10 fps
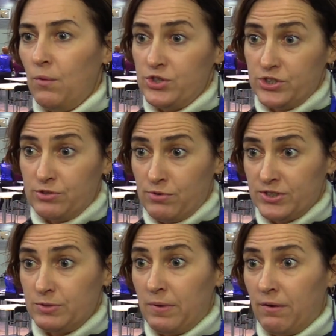which is
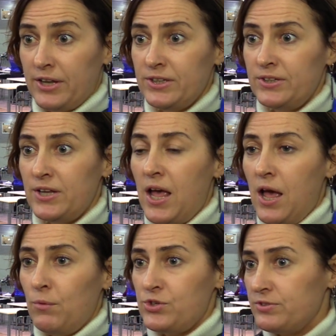transparent,
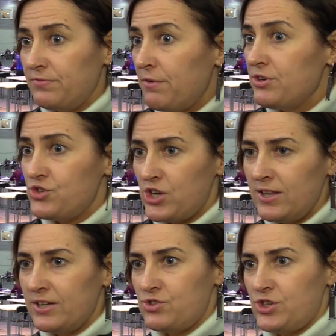which is very
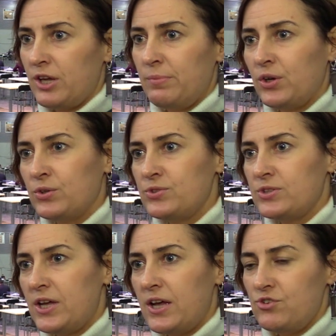challenging because